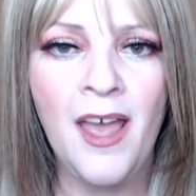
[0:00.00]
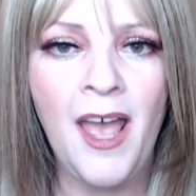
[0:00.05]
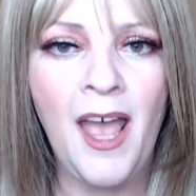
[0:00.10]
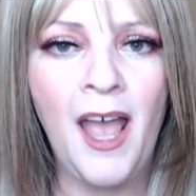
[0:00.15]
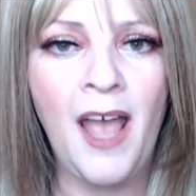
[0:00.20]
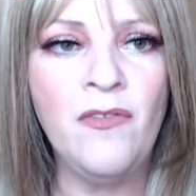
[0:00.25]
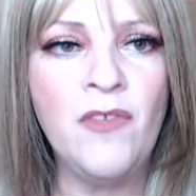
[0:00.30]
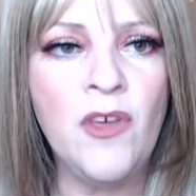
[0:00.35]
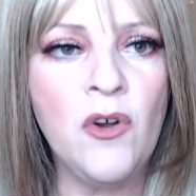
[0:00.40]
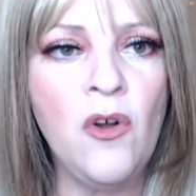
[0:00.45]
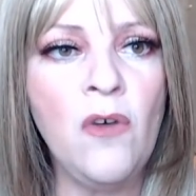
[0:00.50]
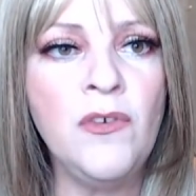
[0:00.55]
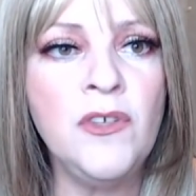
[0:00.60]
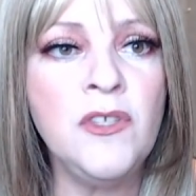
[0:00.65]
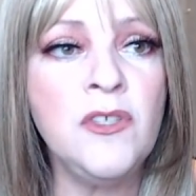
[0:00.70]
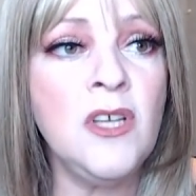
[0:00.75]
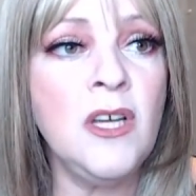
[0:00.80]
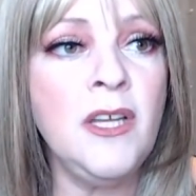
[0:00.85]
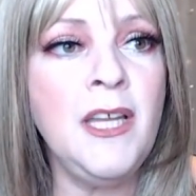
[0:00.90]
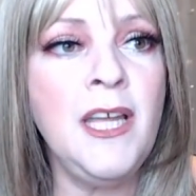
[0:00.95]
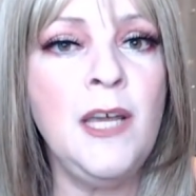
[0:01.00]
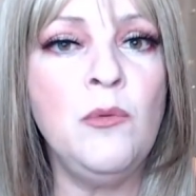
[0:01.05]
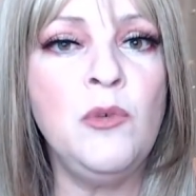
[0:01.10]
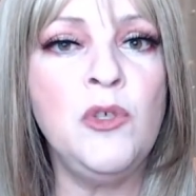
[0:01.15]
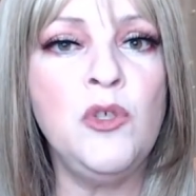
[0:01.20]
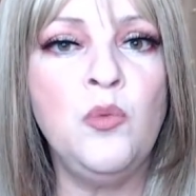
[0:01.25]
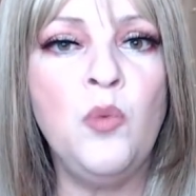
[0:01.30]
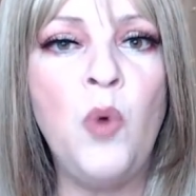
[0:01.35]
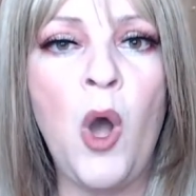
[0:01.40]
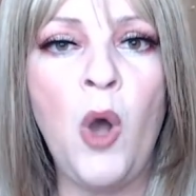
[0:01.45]
And then all of a sudden he
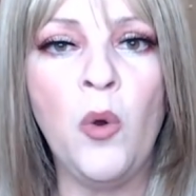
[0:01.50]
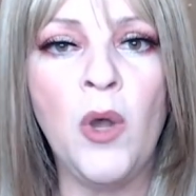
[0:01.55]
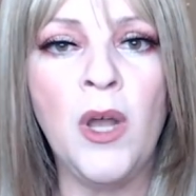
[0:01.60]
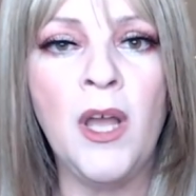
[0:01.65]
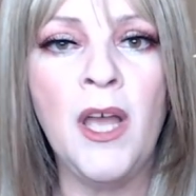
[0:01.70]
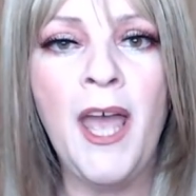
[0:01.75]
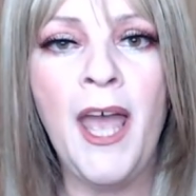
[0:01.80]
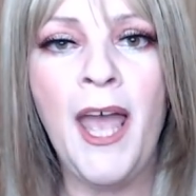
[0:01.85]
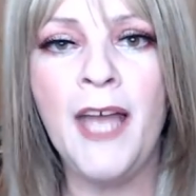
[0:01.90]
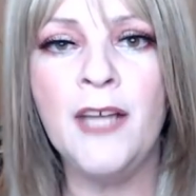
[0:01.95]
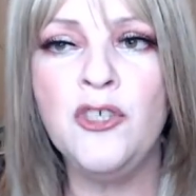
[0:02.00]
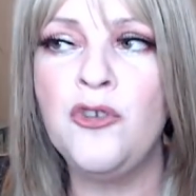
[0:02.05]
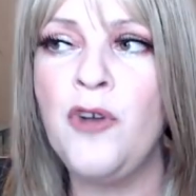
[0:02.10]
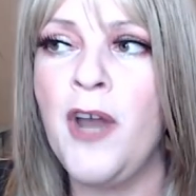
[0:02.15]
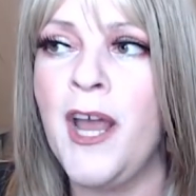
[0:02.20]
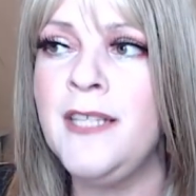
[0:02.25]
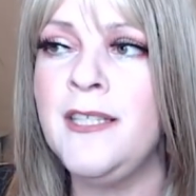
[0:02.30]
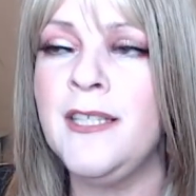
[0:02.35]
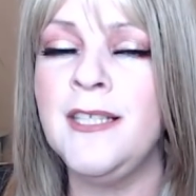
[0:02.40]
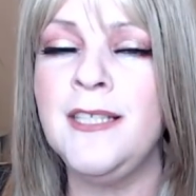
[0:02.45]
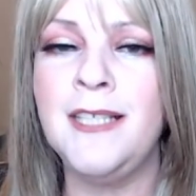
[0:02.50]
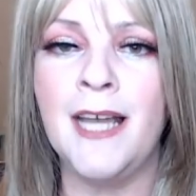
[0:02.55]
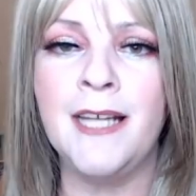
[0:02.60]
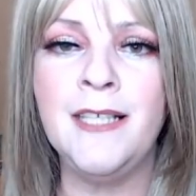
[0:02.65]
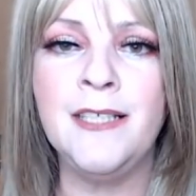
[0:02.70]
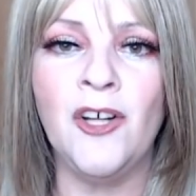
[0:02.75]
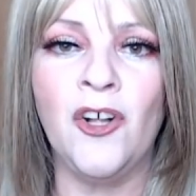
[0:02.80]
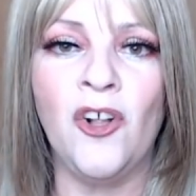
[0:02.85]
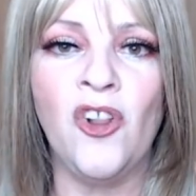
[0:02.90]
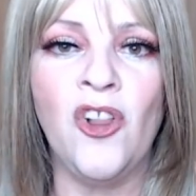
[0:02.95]
was woke and
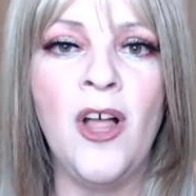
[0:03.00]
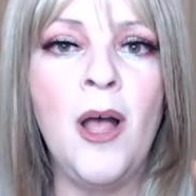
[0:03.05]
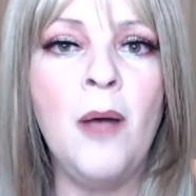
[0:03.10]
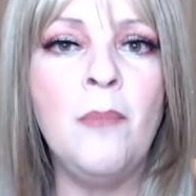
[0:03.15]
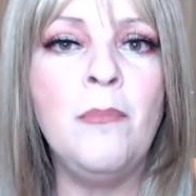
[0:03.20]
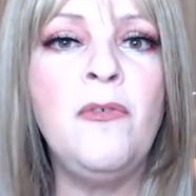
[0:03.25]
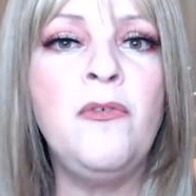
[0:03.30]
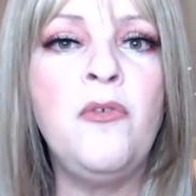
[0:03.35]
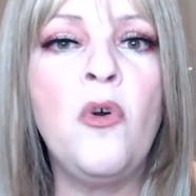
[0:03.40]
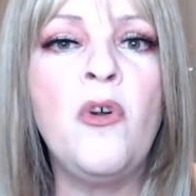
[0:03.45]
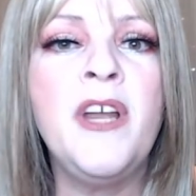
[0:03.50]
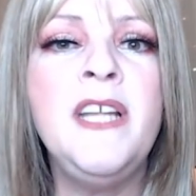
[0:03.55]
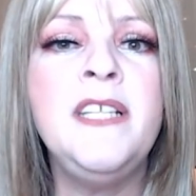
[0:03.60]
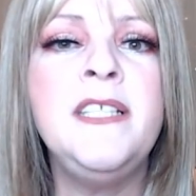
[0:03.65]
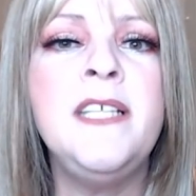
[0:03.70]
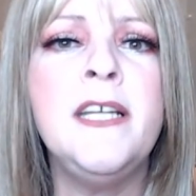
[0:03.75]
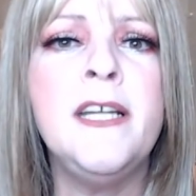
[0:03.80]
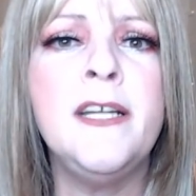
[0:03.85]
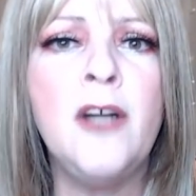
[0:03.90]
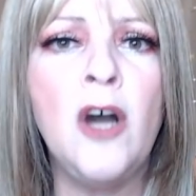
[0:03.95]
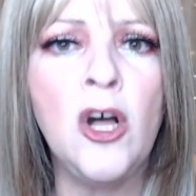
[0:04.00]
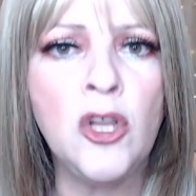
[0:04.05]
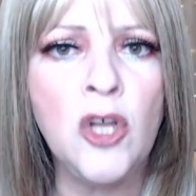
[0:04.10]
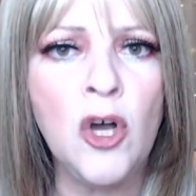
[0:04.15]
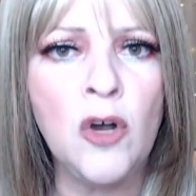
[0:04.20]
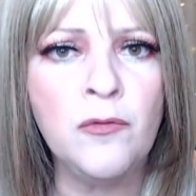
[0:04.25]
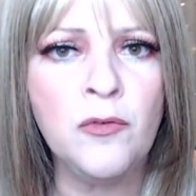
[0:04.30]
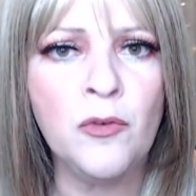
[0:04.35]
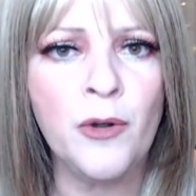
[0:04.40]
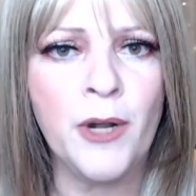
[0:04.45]
transcendental before he did it all
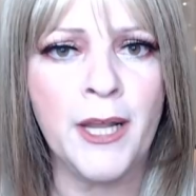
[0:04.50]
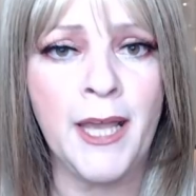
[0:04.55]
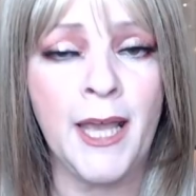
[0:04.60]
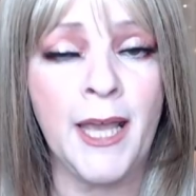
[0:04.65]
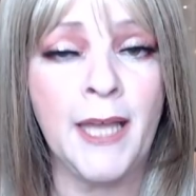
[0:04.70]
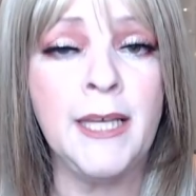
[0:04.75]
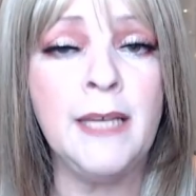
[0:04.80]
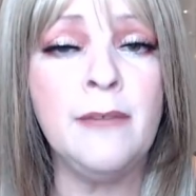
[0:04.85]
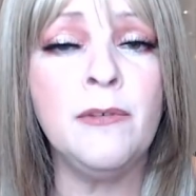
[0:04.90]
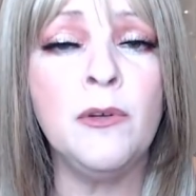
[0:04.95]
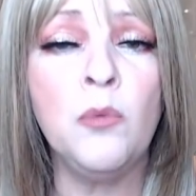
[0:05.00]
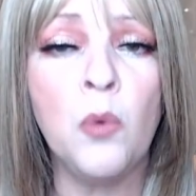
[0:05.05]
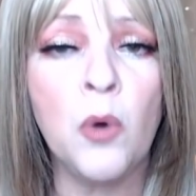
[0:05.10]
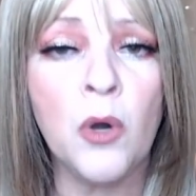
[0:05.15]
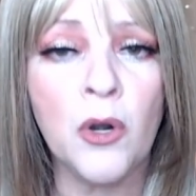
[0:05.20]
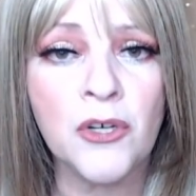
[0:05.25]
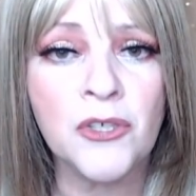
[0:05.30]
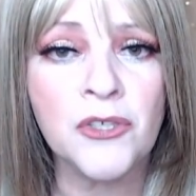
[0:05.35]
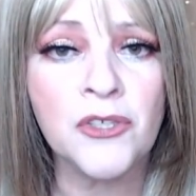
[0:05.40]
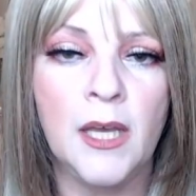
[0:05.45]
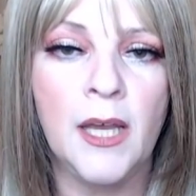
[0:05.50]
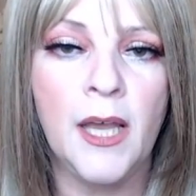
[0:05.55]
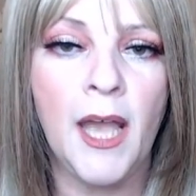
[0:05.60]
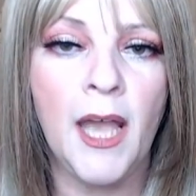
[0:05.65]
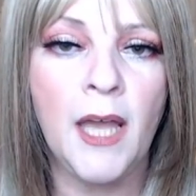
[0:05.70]
over again, even worse.